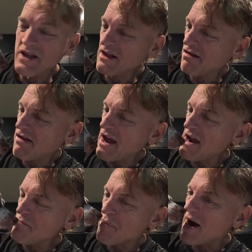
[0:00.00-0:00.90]
let's
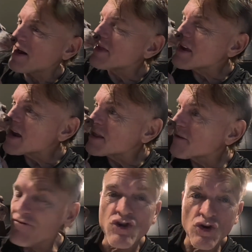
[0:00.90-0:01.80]
say by the end
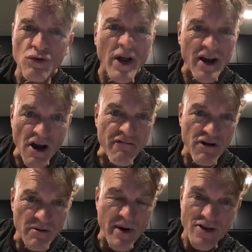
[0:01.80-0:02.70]
of June I got
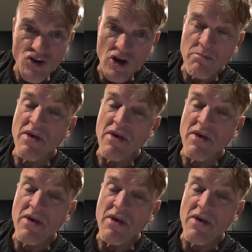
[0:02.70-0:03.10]
rid of my Jeep.